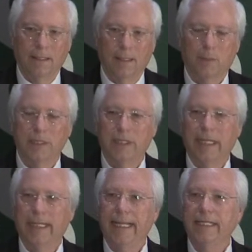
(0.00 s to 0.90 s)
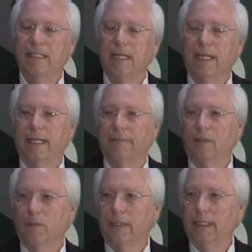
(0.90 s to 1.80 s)
I appreciate each and
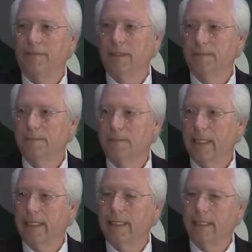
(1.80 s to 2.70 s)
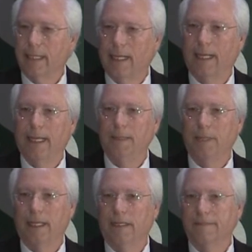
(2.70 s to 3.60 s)
every one of you taking
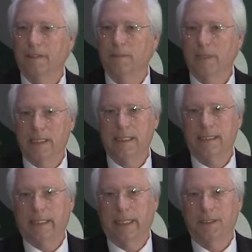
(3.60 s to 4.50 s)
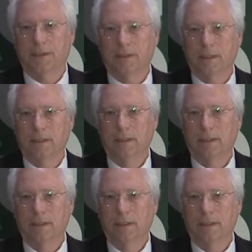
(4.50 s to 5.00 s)
time out of your busy schedules